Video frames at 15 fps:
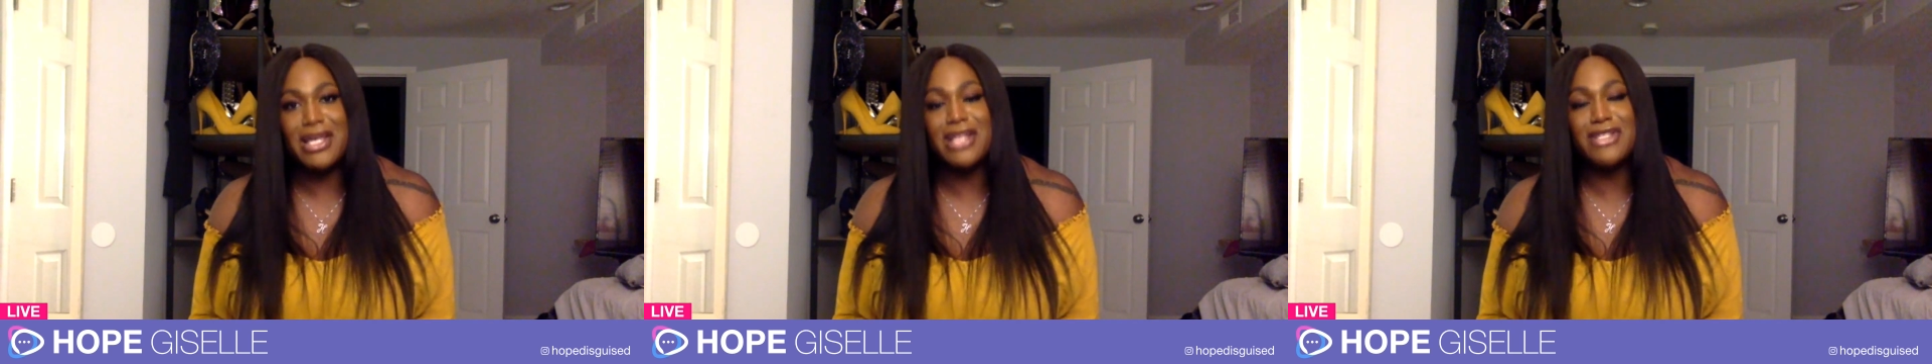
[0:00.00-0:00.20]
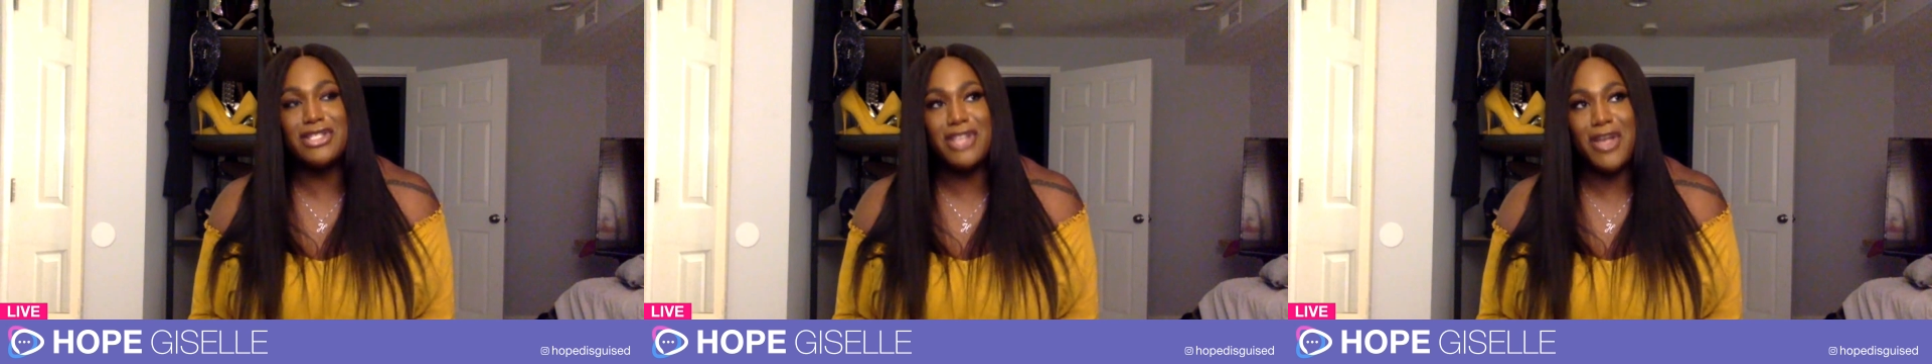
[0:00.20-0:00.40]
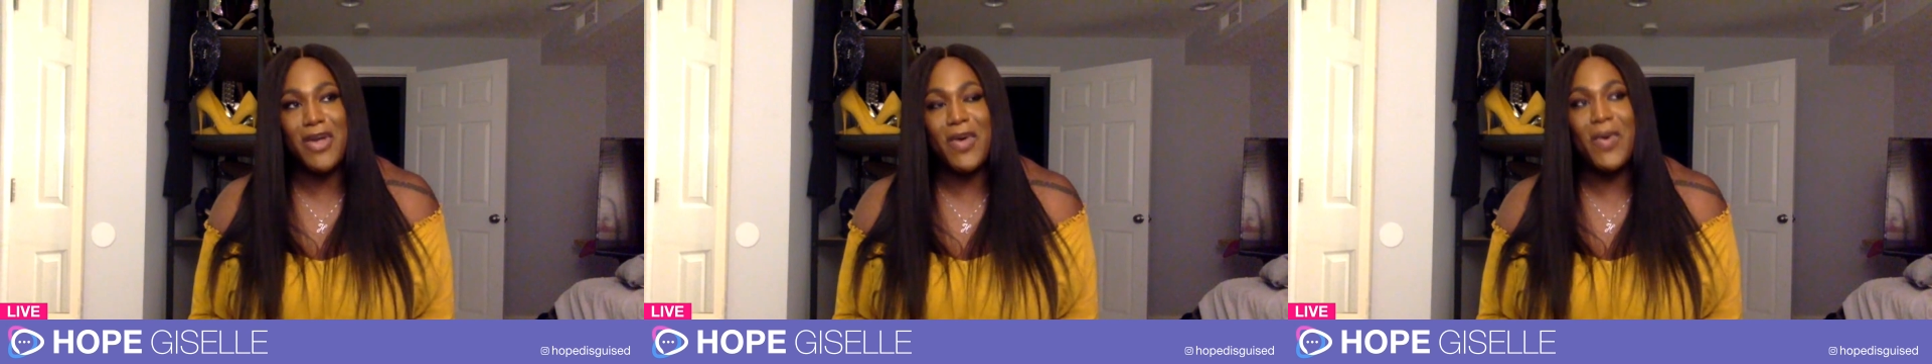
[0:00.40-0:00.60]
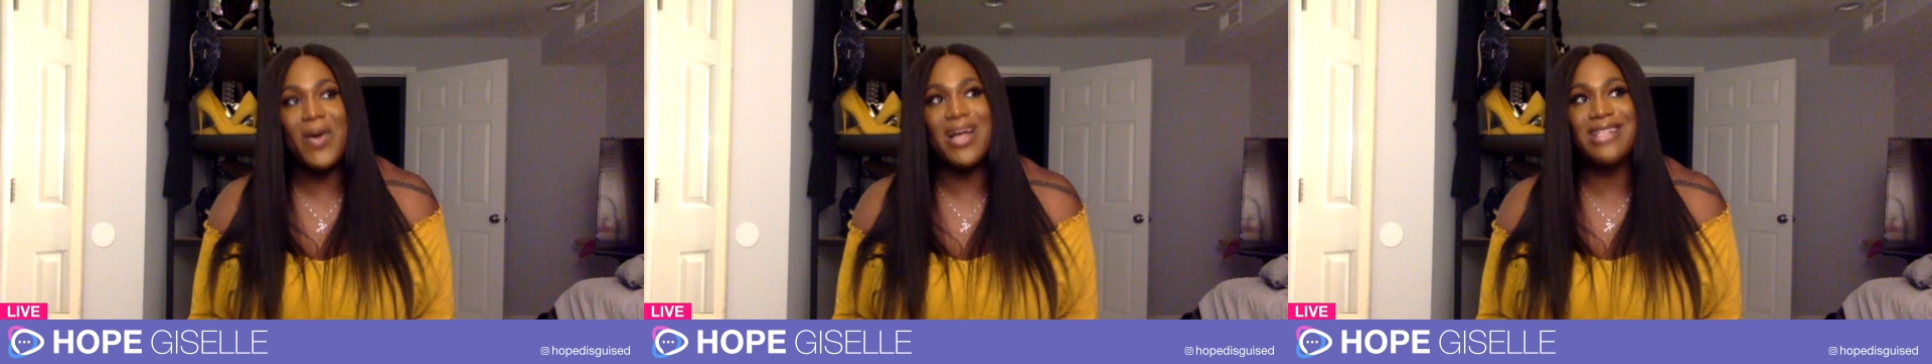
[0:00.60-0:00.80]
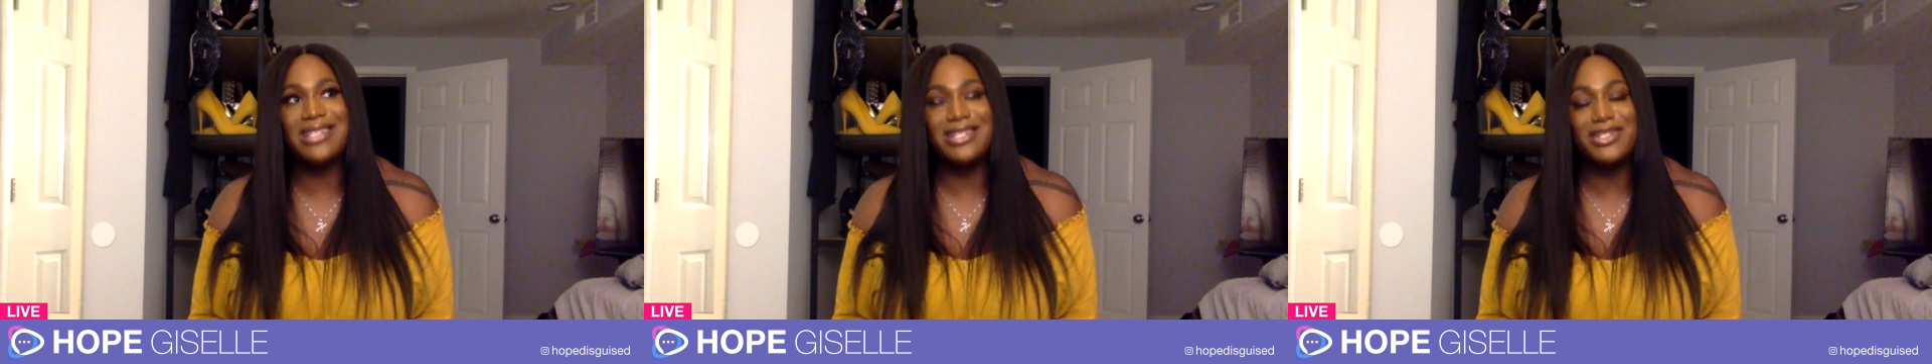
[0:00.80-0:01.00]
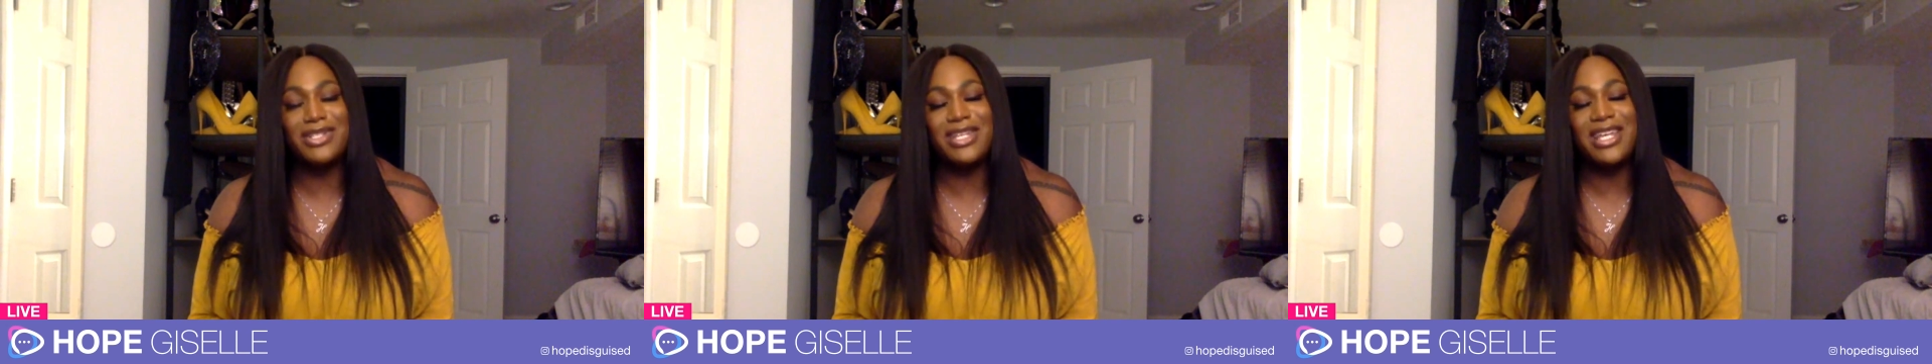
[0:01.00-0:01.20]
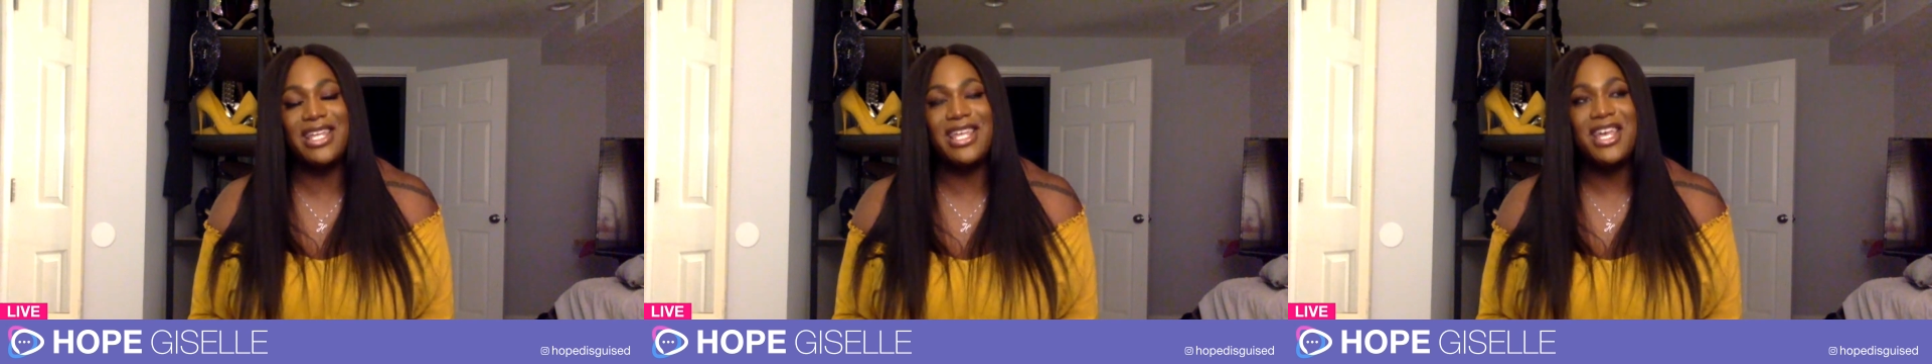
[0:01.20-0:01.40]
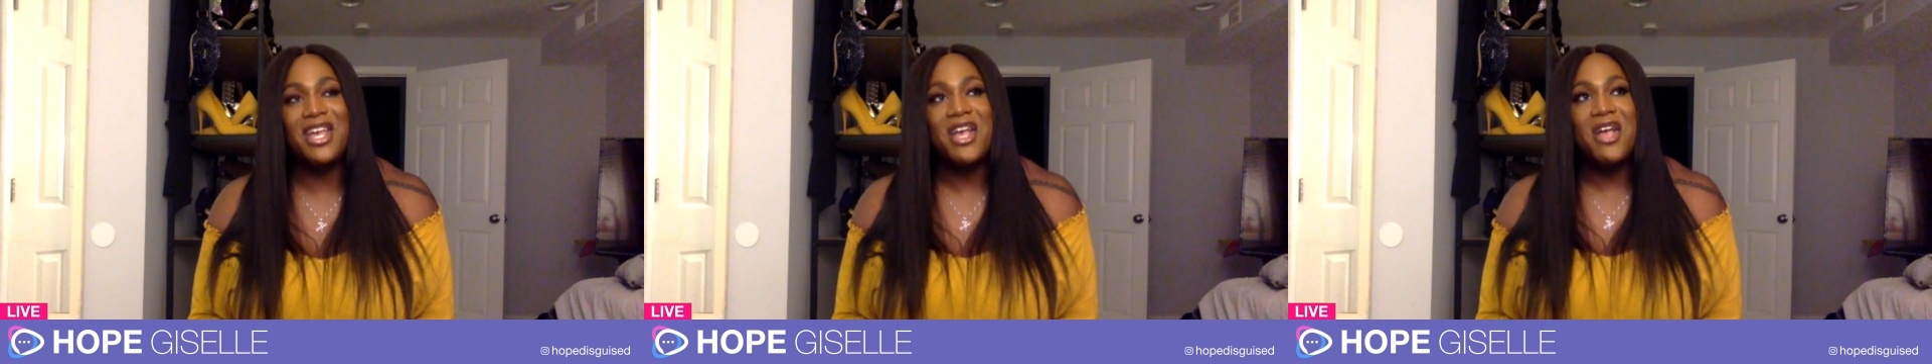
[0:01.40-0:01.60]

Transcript: And so essentially